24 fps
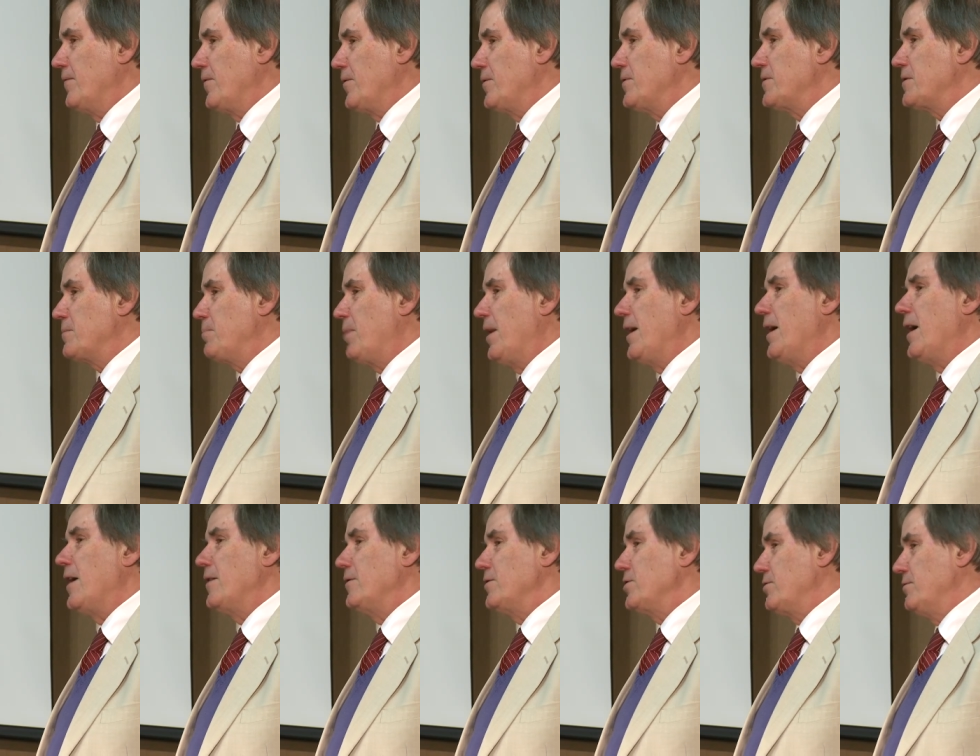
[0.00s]
influenced by
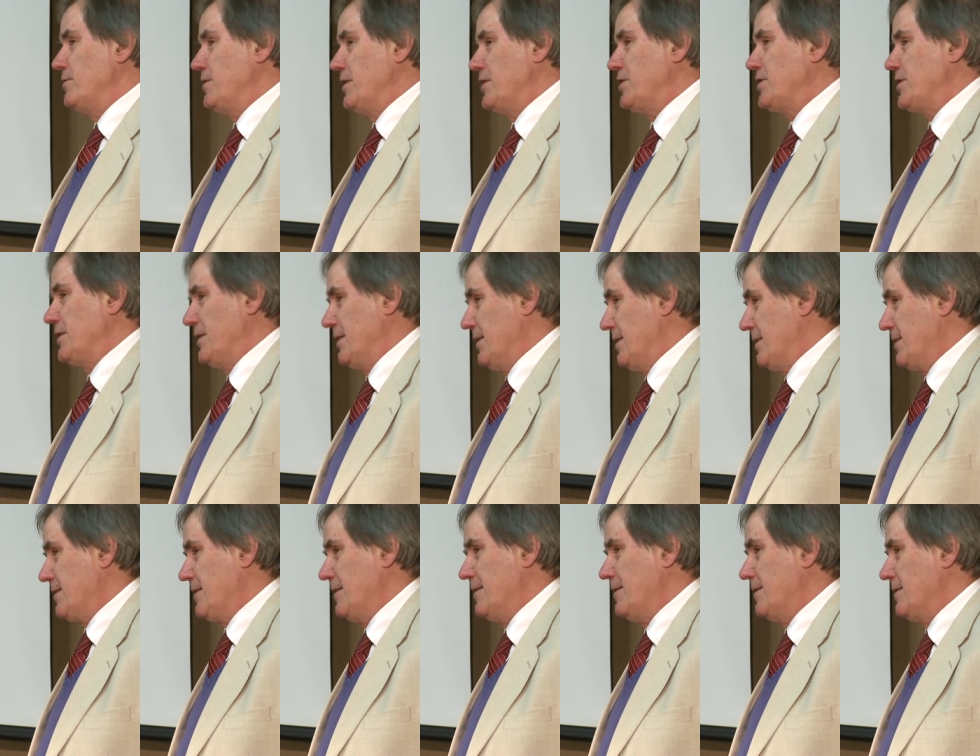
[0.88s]
Irish
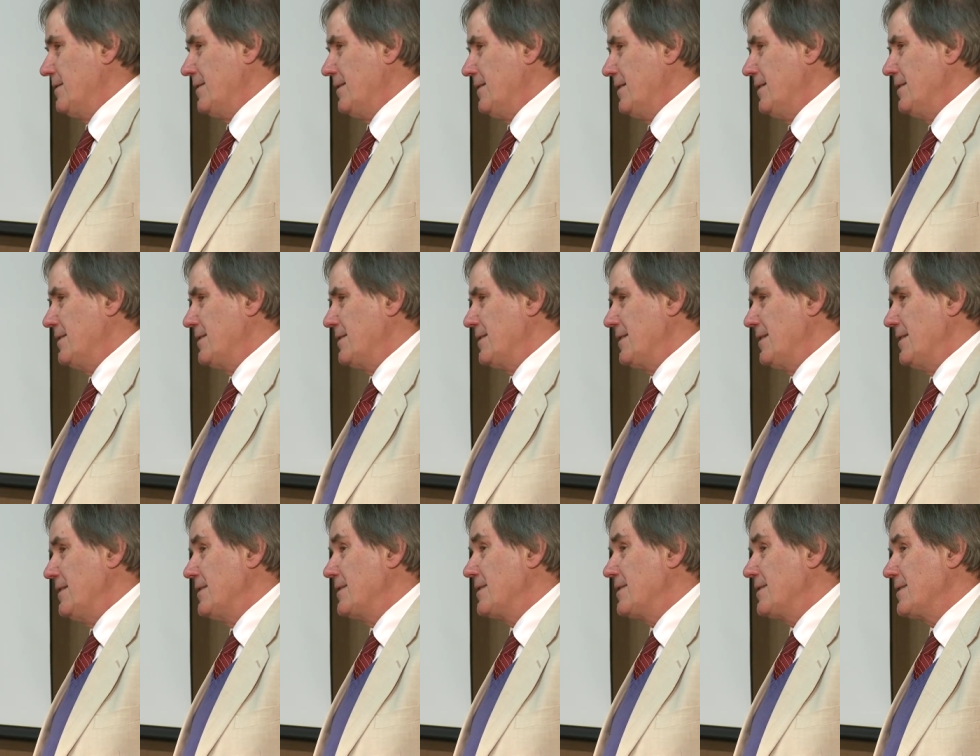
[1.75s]
traditions and uh, his,
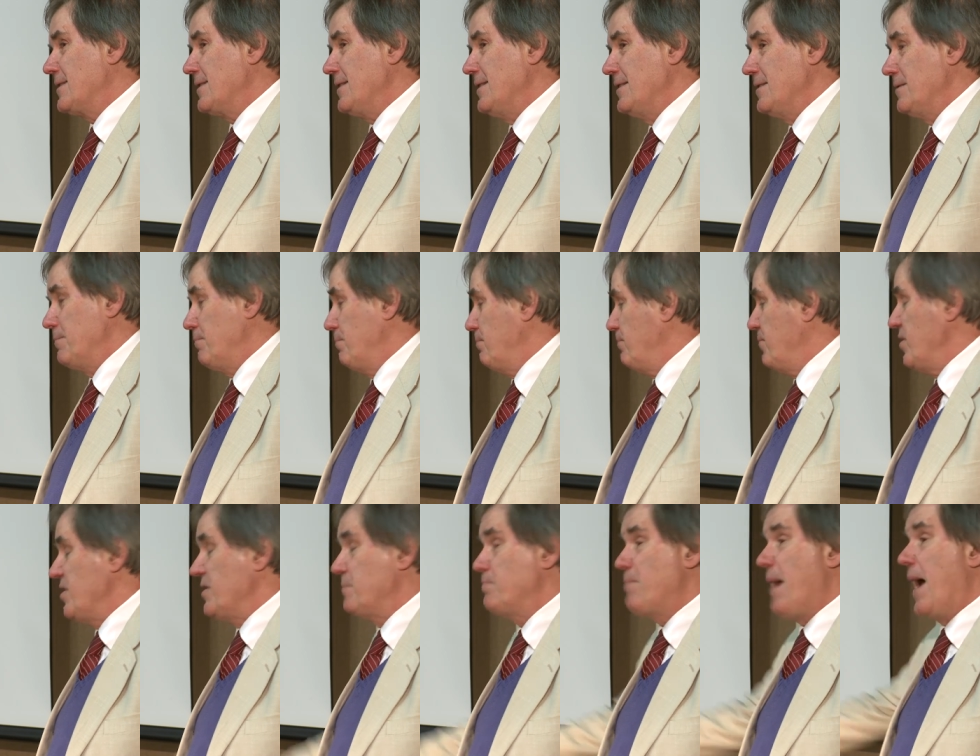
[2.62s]
his, his,
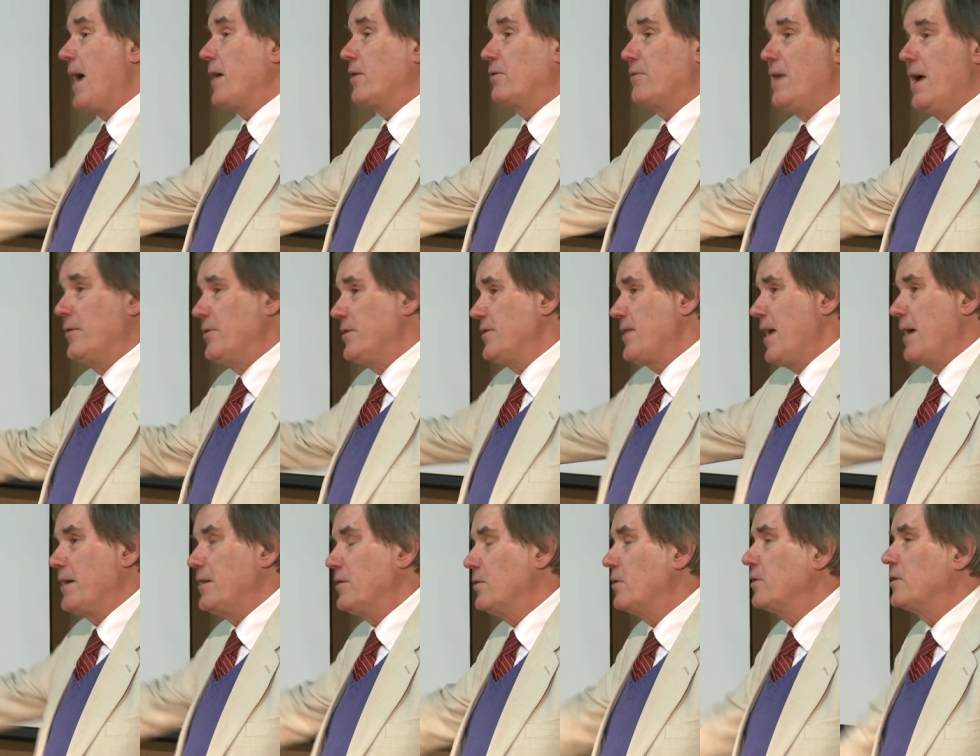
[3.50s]
his background, his
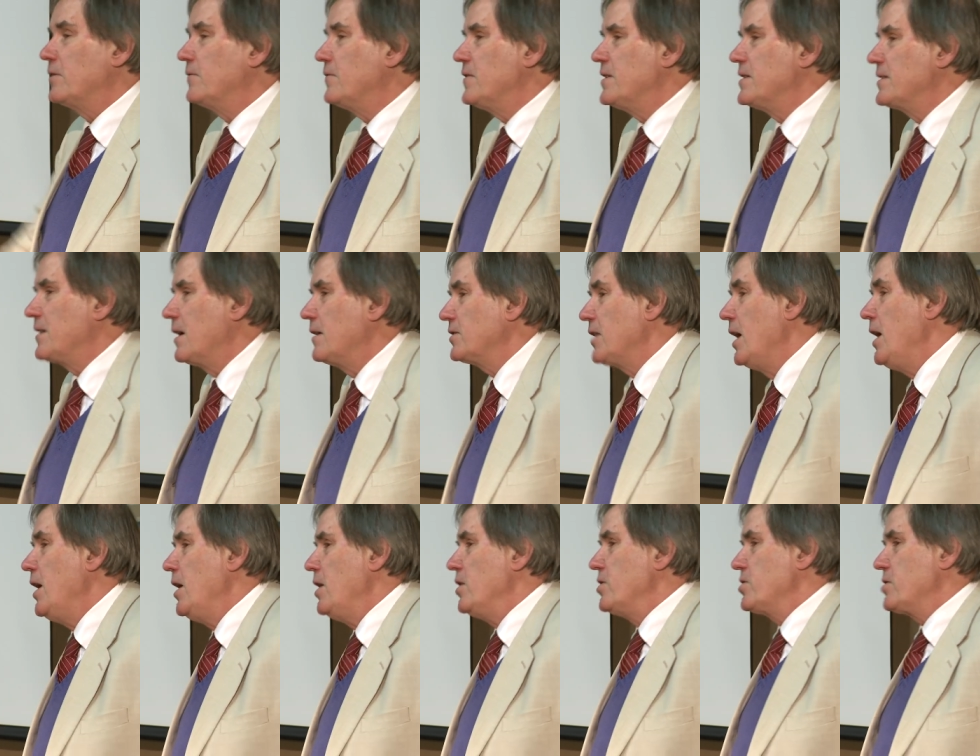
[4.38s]
hagiography is Irish.
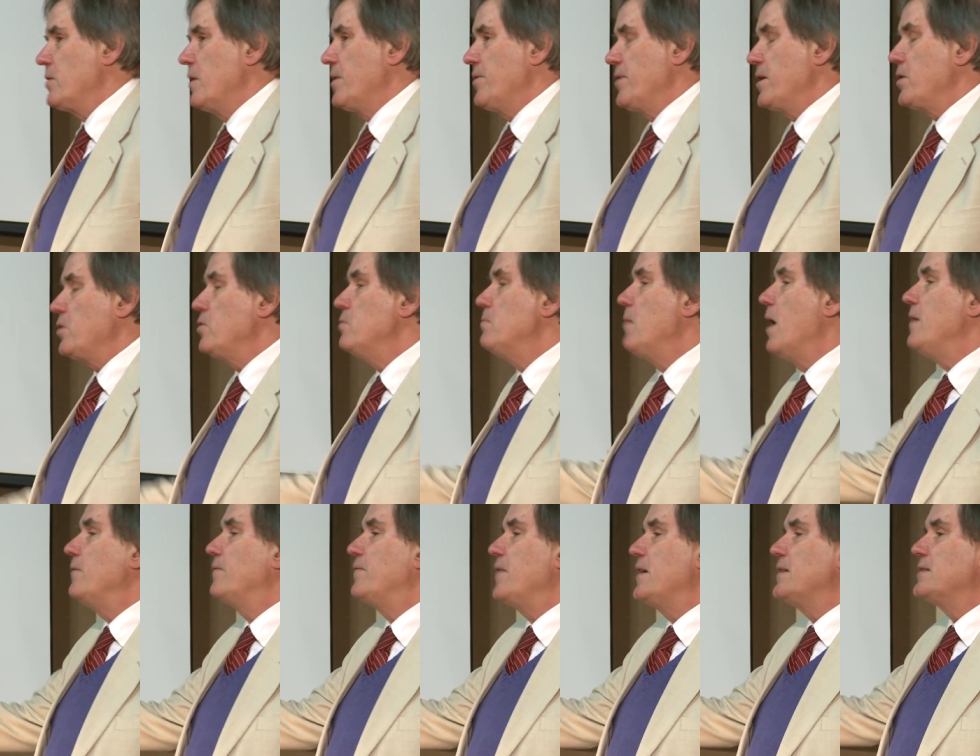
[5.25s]
So I think you
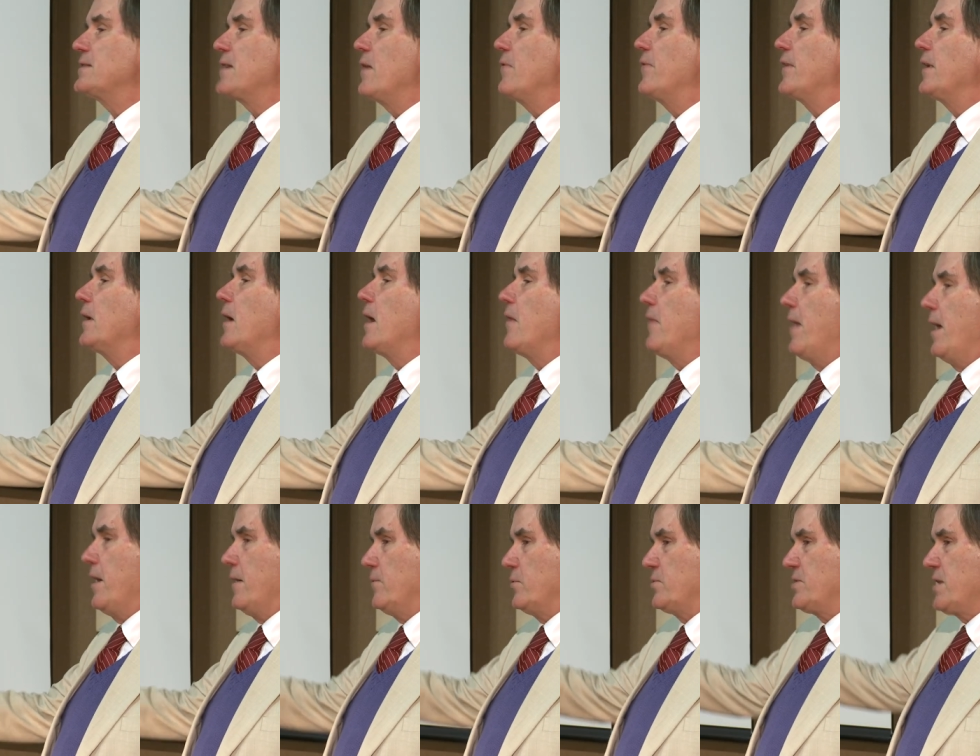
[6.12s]
might find something like
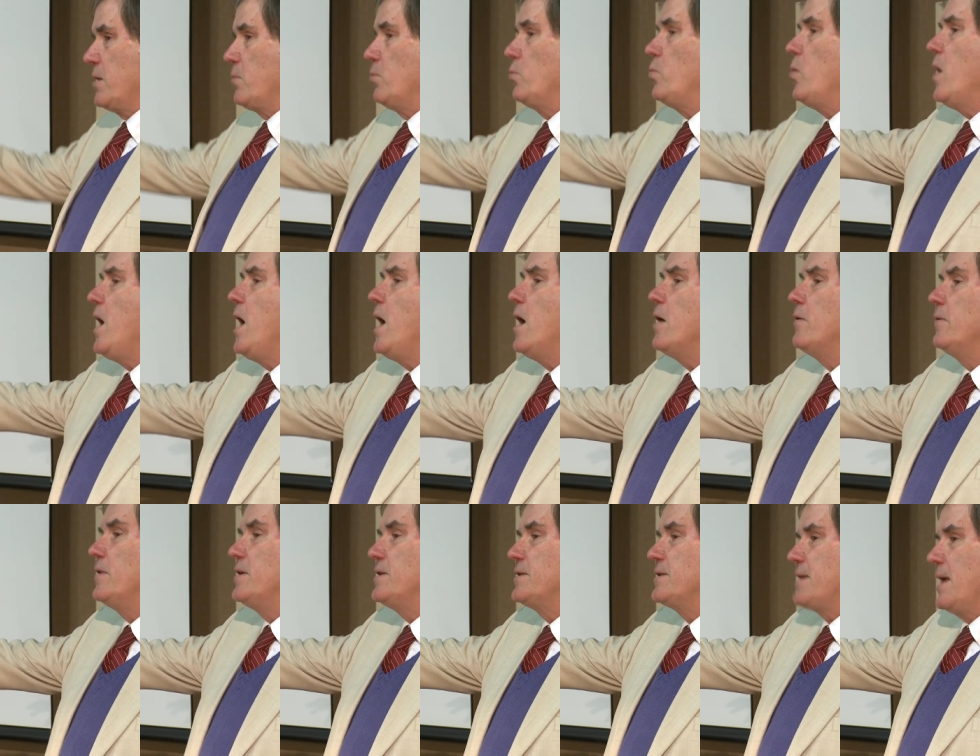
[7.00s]
that if you're saying,
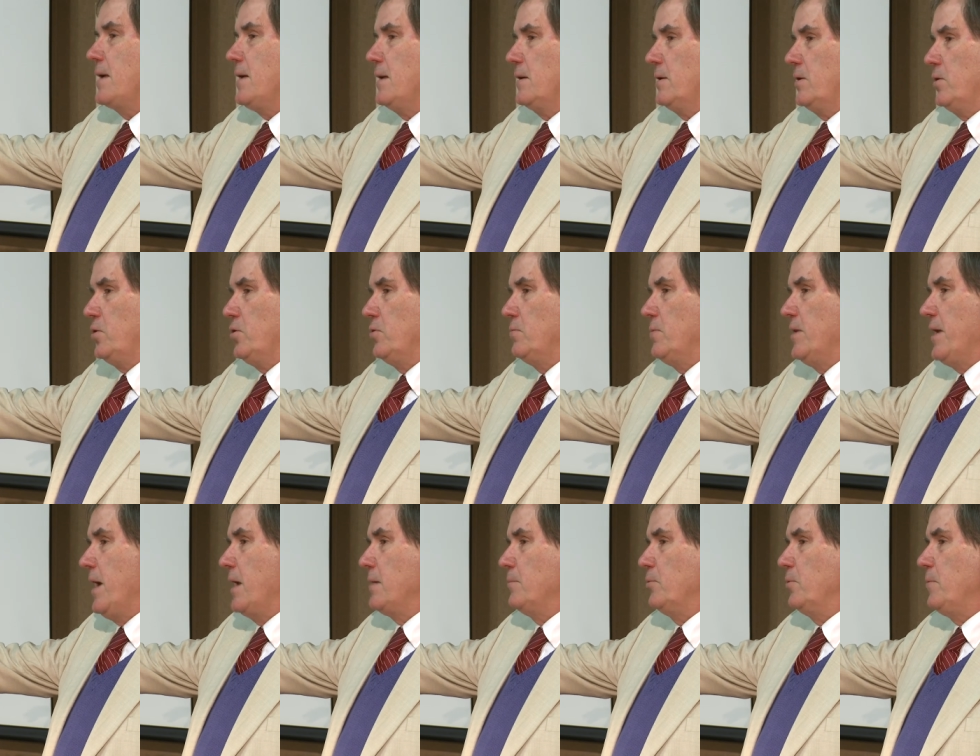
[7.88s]
where is
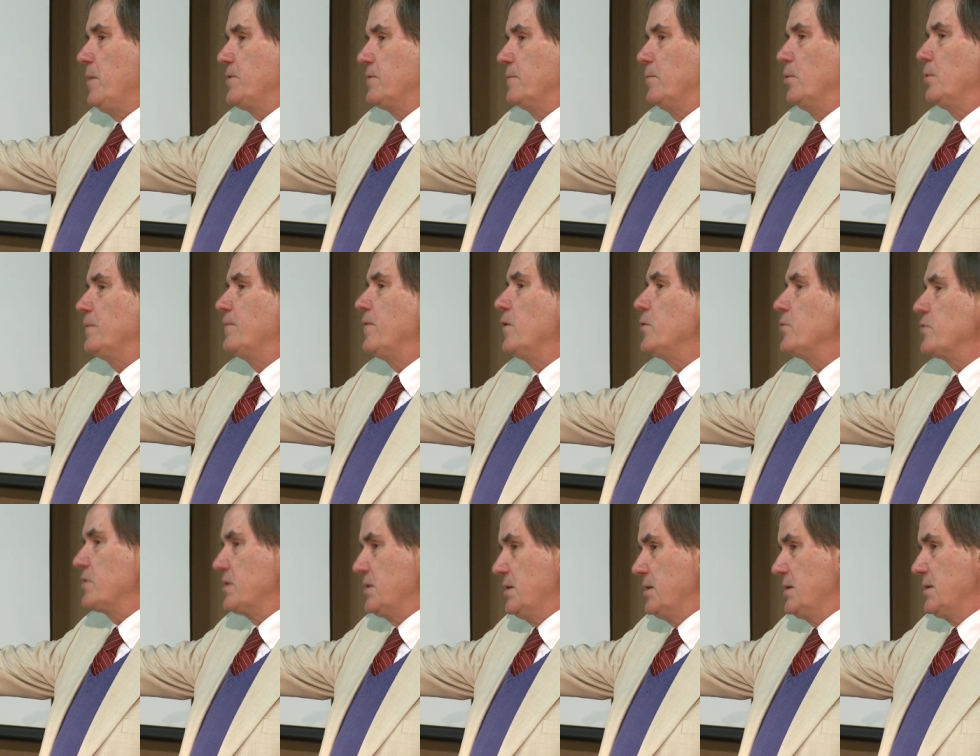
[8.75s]
human animal
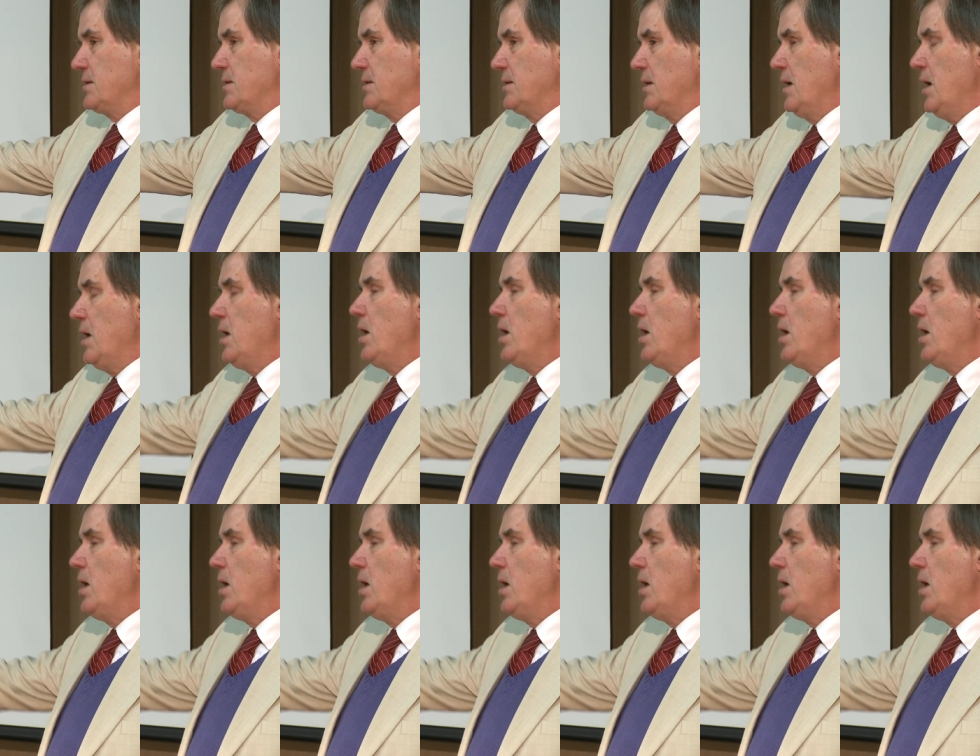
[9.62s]
metamorphosis?